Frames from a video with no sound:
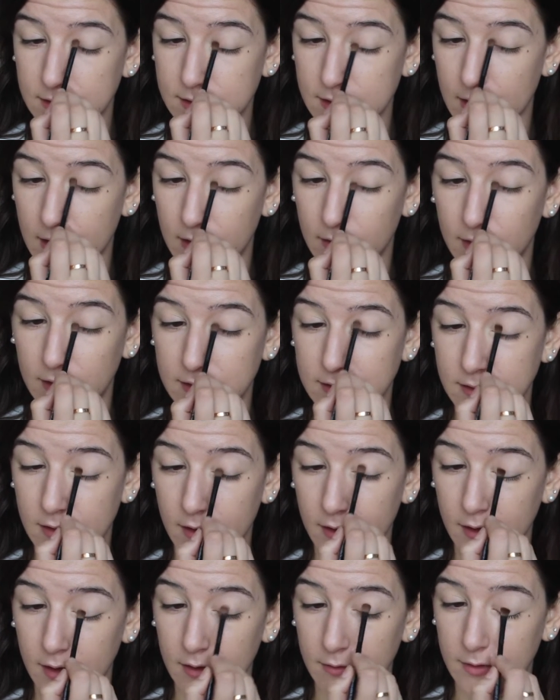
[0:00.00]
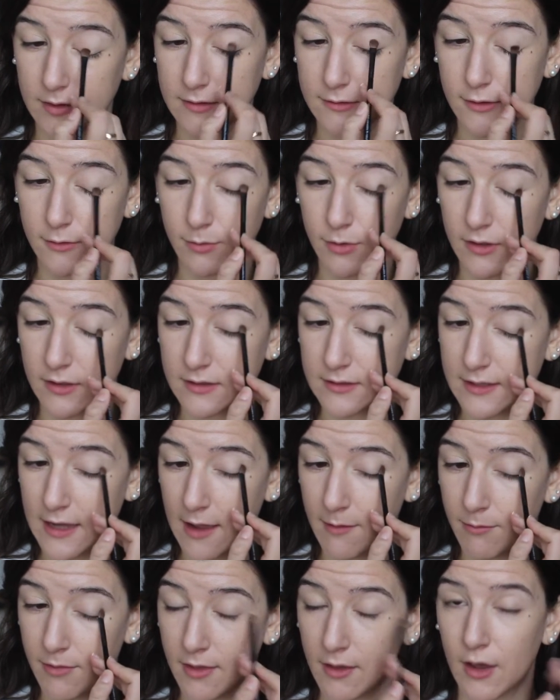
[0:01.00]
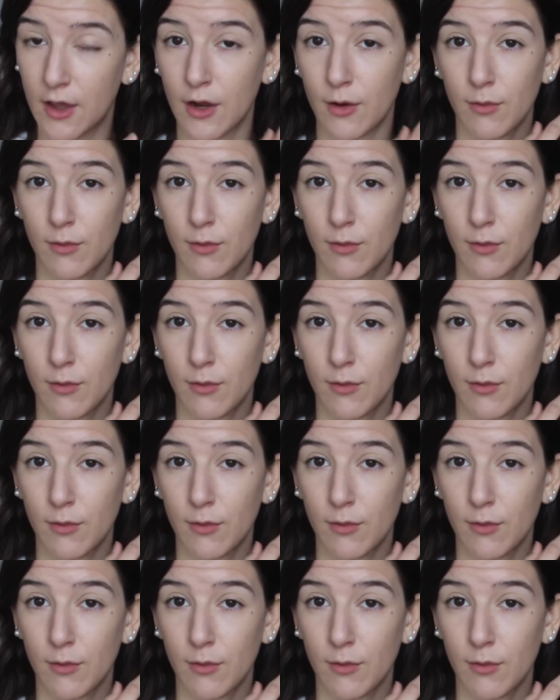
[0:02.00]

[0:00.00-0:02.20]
so it's not going to be super in-depth.